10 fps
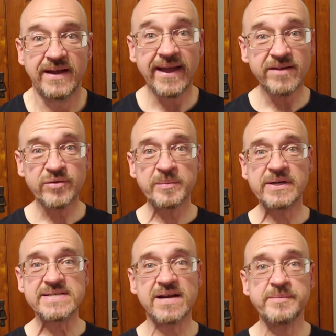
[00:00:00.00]

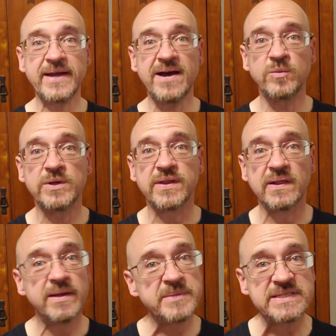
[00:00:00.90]
Everybody's coming out with
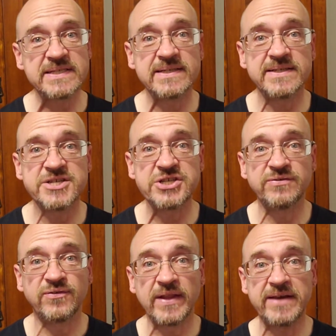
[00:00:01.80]
limited
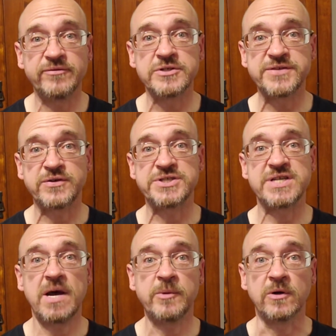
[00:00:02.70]
edition flavors for
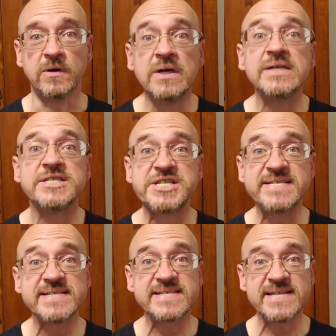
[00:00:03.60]
summer.
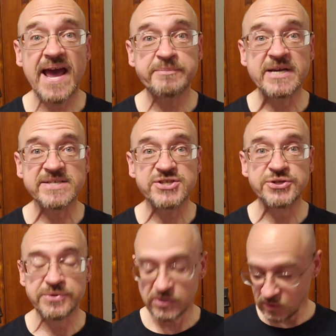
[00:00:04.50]
Cheez-It Snap'd has
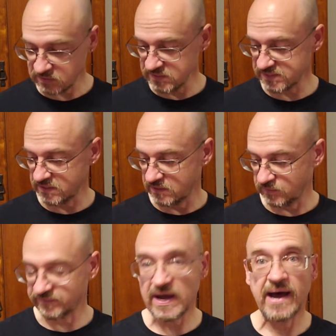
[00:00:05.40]
two new ones.
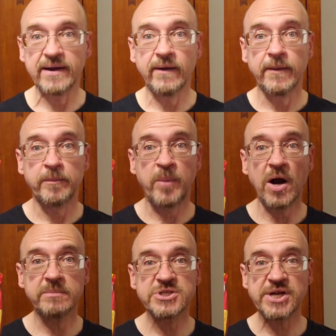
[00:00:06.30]
We've got
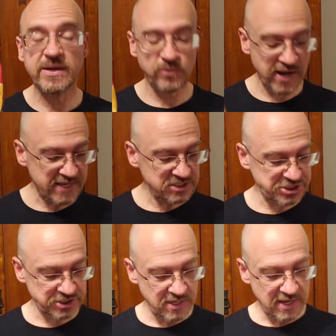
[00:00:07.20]
Parmesan
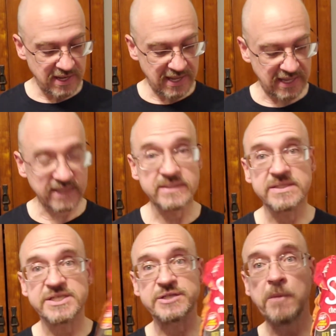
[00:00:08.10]
Ranch and
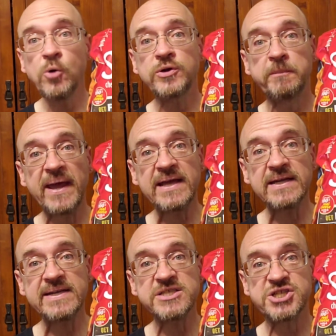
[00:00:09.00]
Smoked
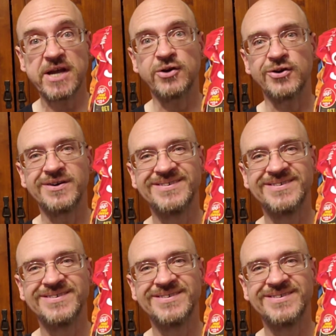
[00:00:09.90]
Bacon and Cheddar.